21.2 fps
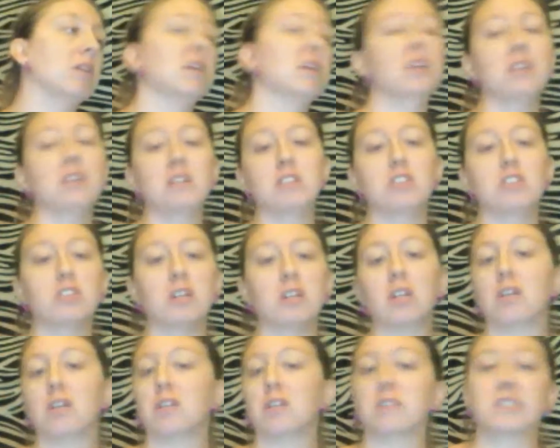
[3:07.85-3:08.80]
in the street
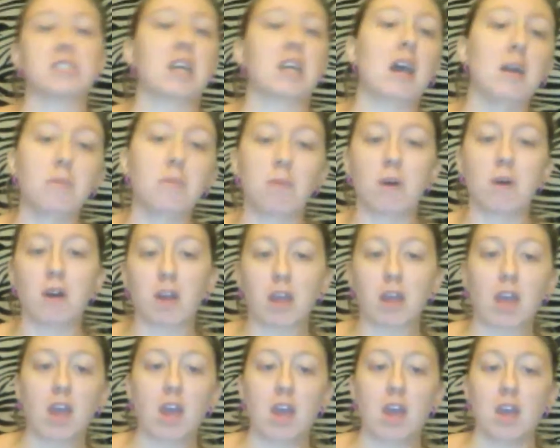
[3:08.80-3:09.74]
on the sidewalk.
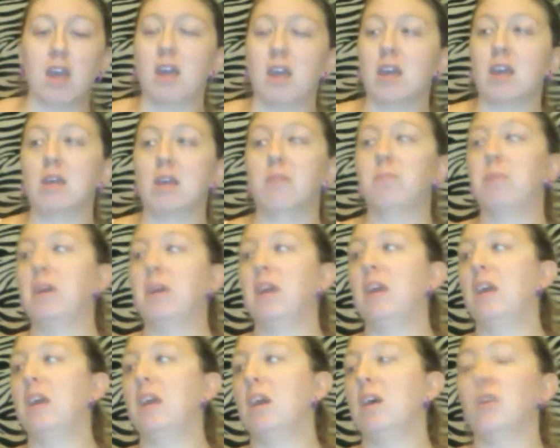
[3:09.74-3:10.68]
It could
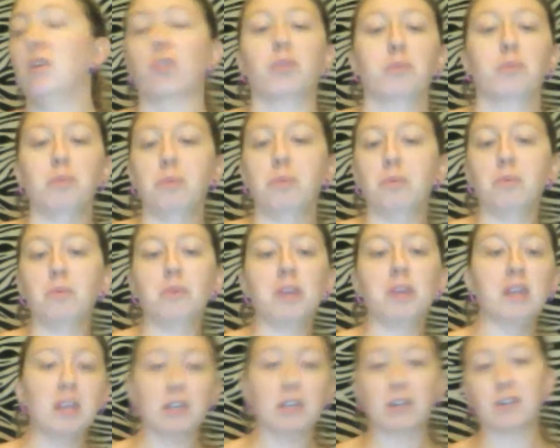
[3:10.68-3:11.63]
be through the
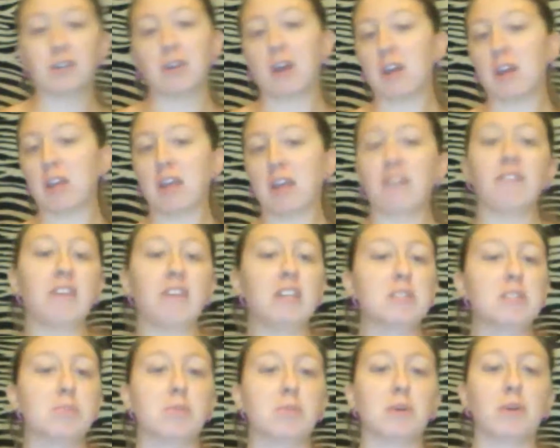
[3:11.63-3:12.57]
internet like
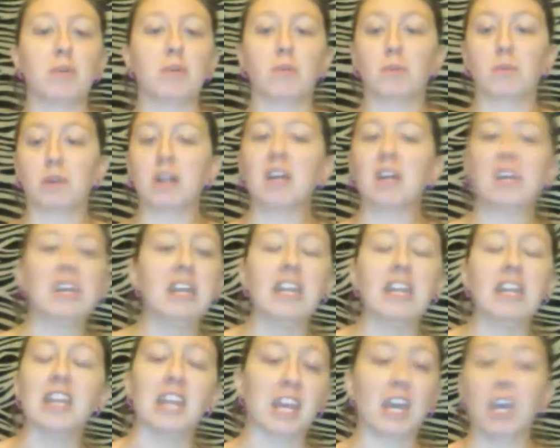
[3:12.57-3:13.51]
Facebook or
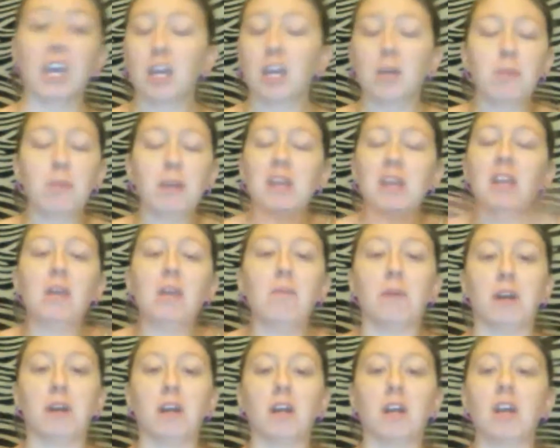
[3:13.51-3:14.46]
anything. It could be
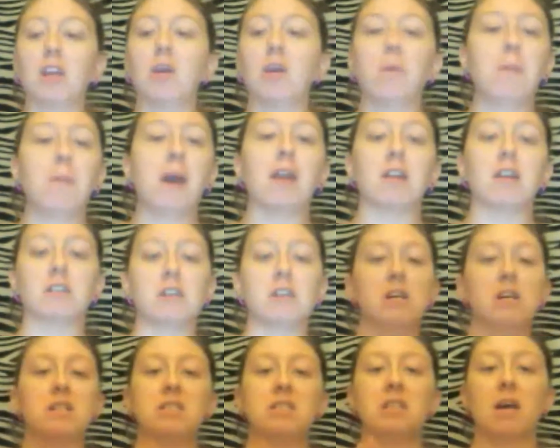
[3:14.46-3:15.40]
anywhere. It don't matter.
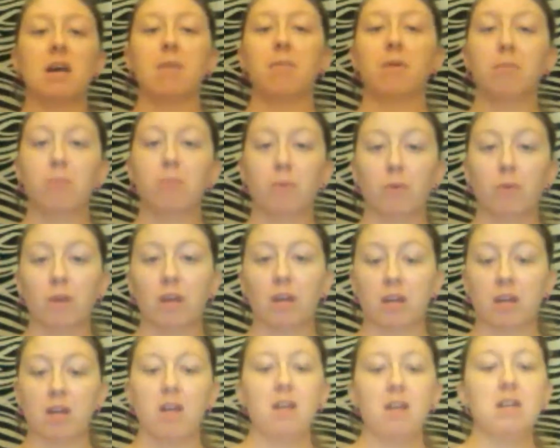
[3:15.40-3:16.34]

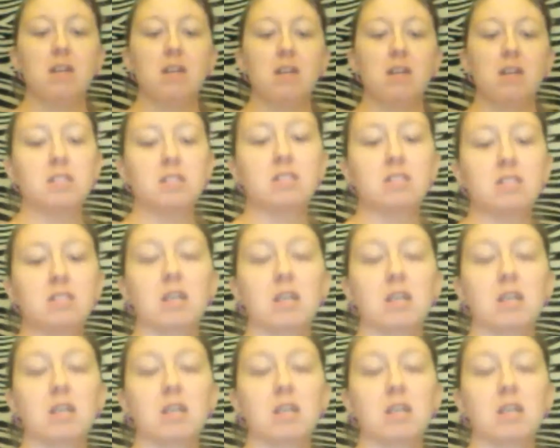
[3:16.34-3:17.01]
Cyberbullying is